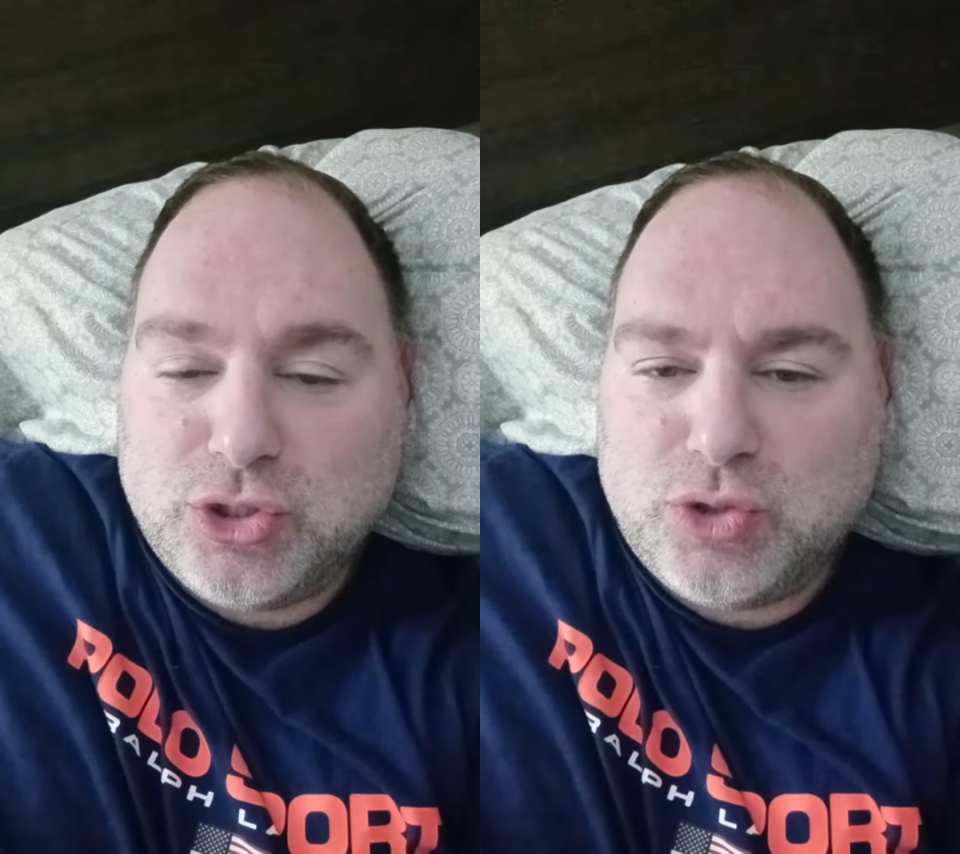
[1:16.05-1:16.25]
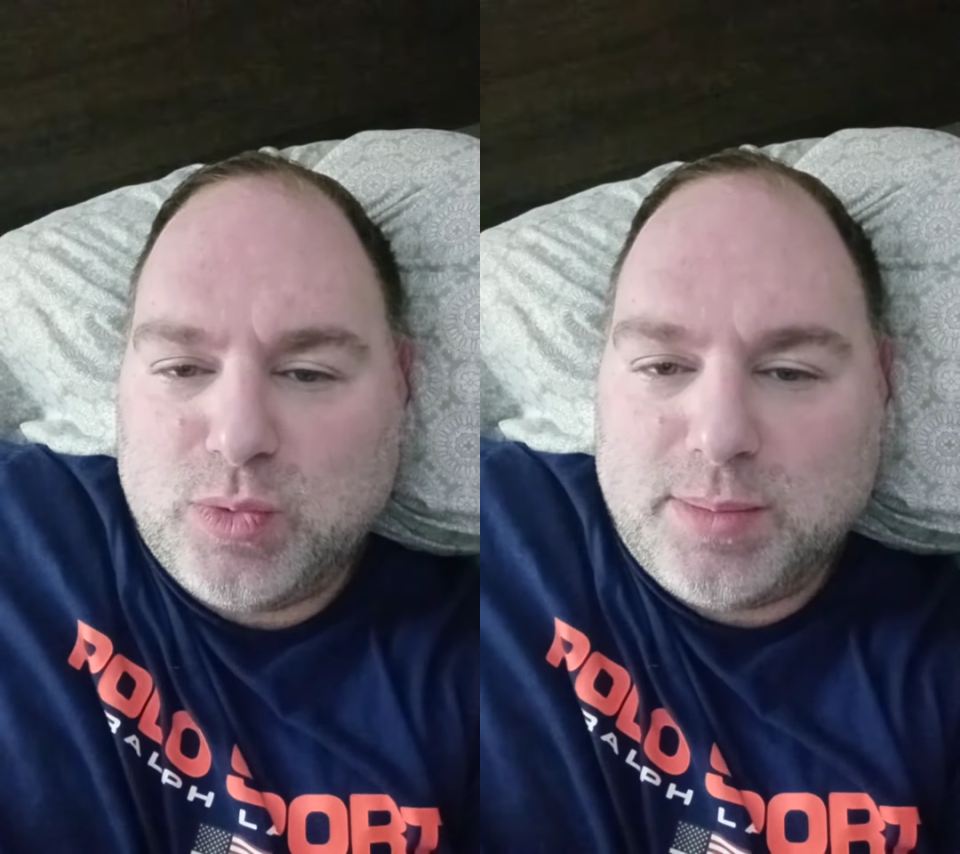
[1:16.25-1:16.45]

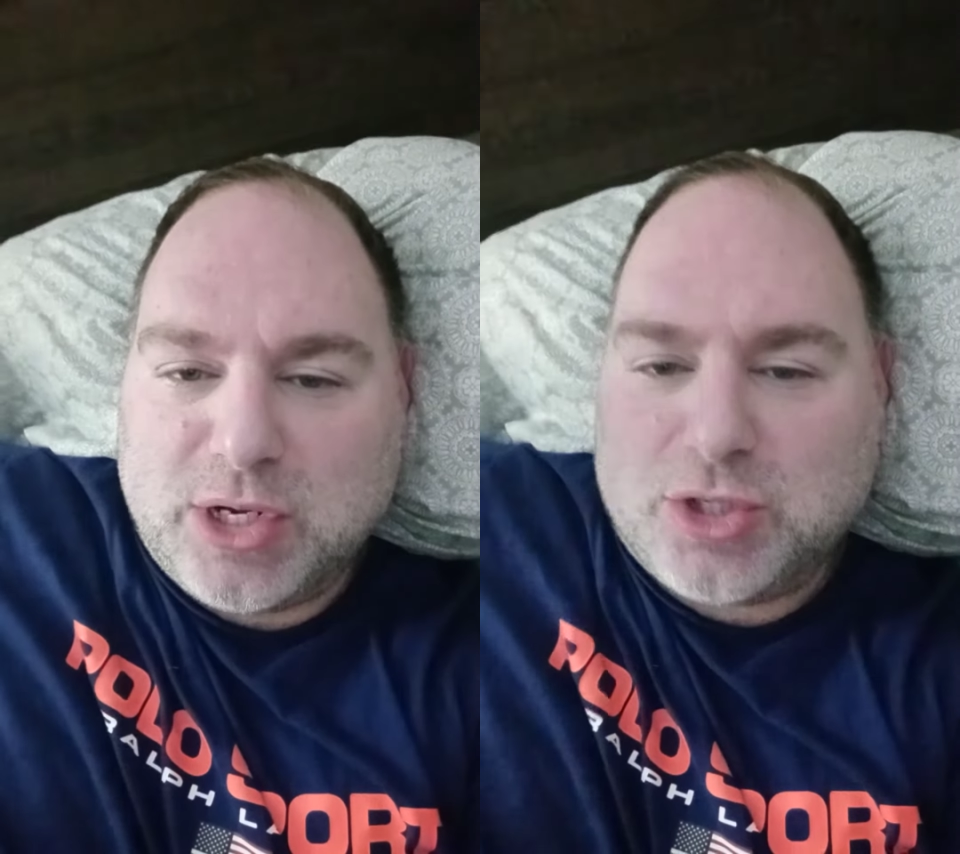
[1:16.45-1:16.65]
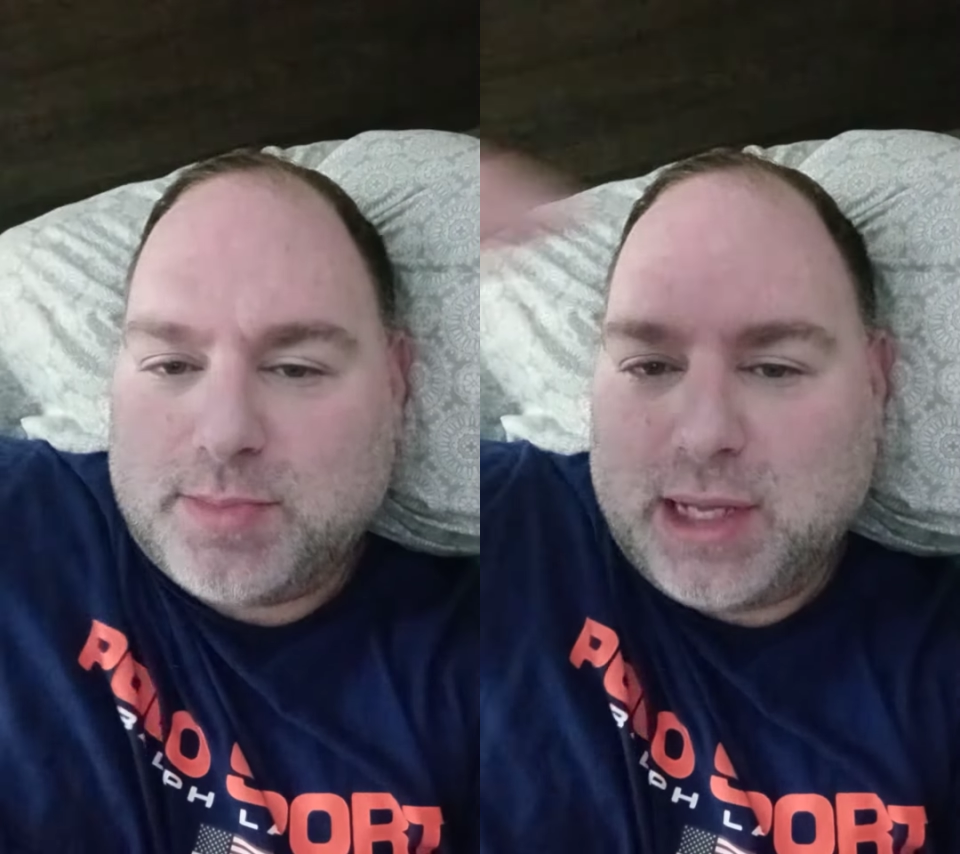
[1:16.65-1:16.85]
She's doing
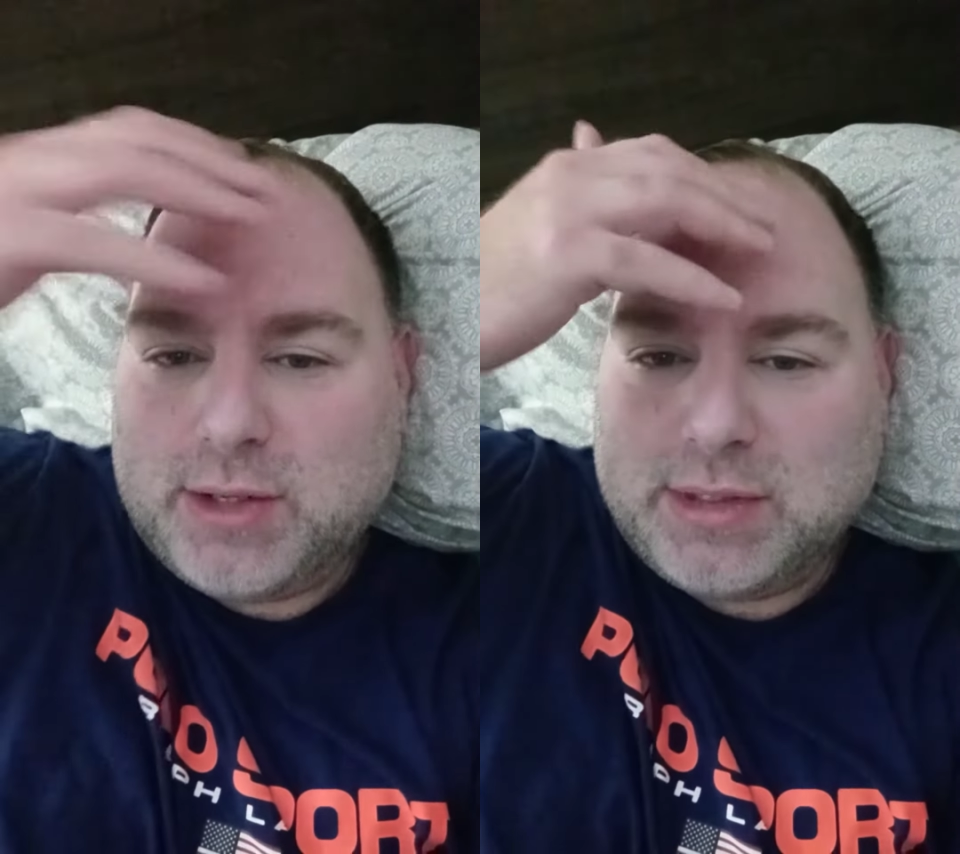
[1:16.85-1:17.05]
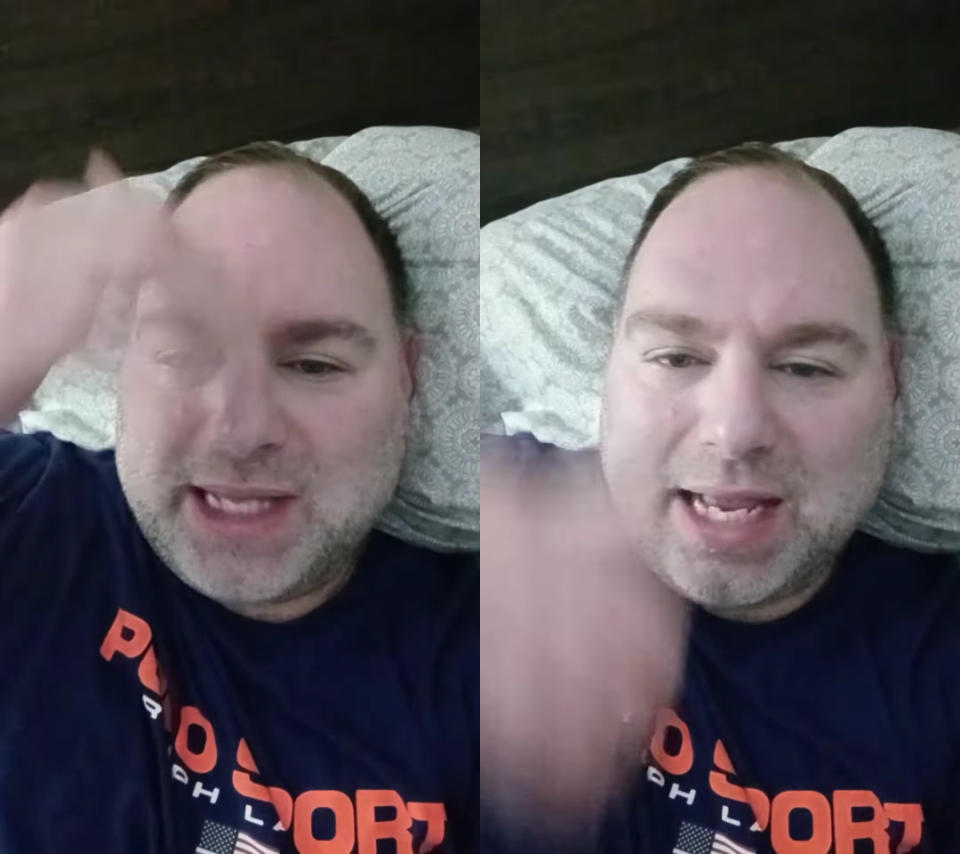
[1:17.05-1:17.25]
much
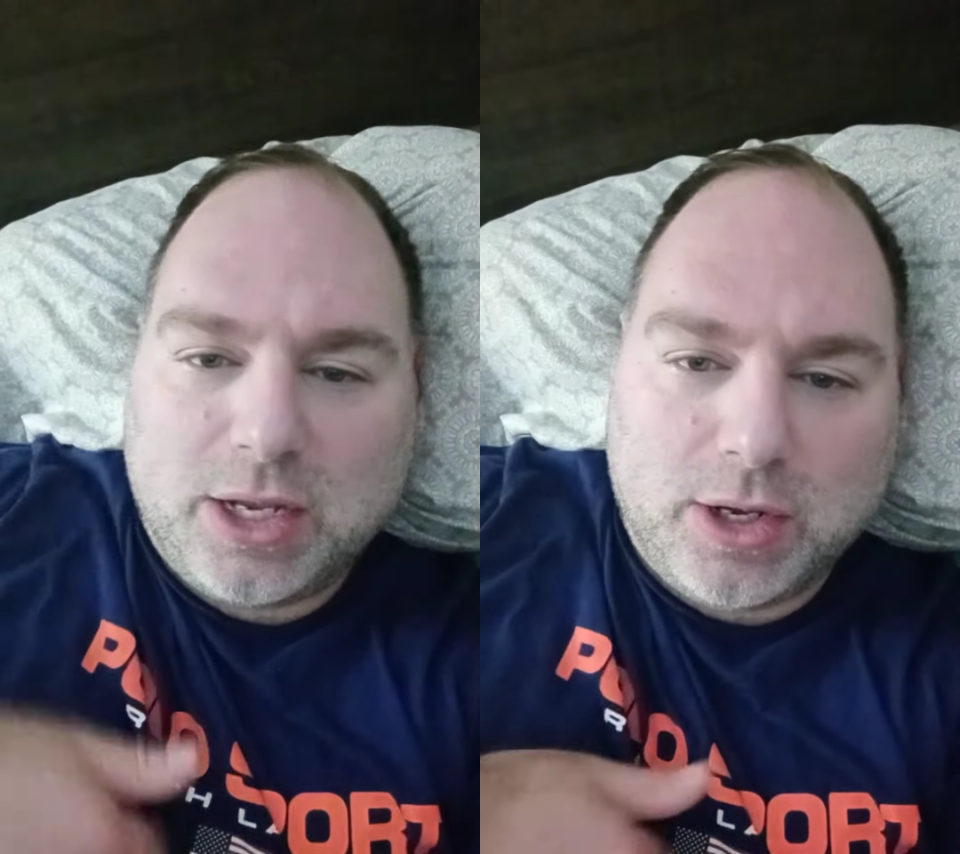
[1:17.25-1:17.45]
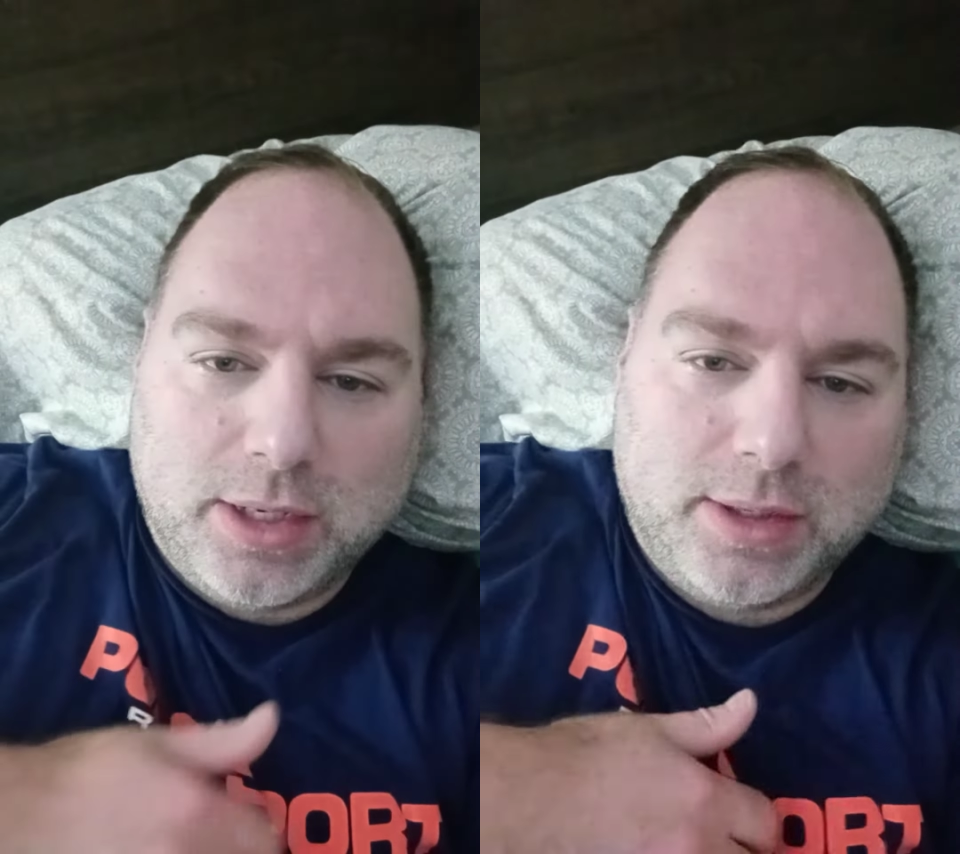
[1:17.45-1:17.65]
better. Thank
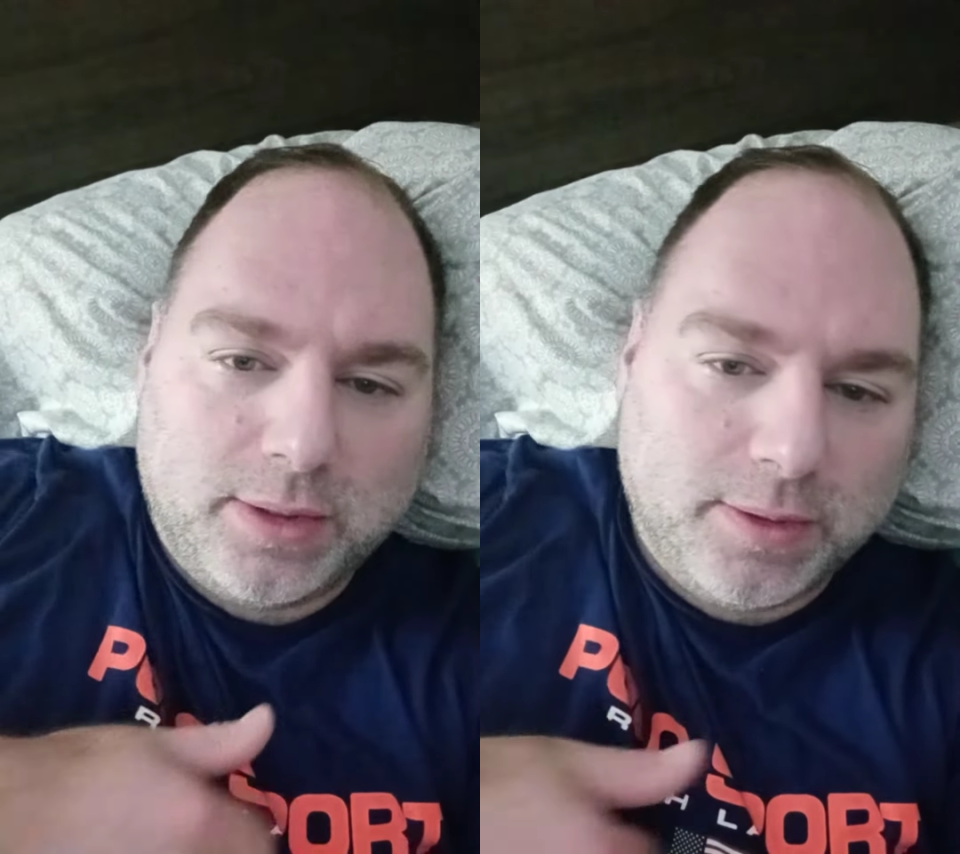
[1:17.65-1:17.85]
God.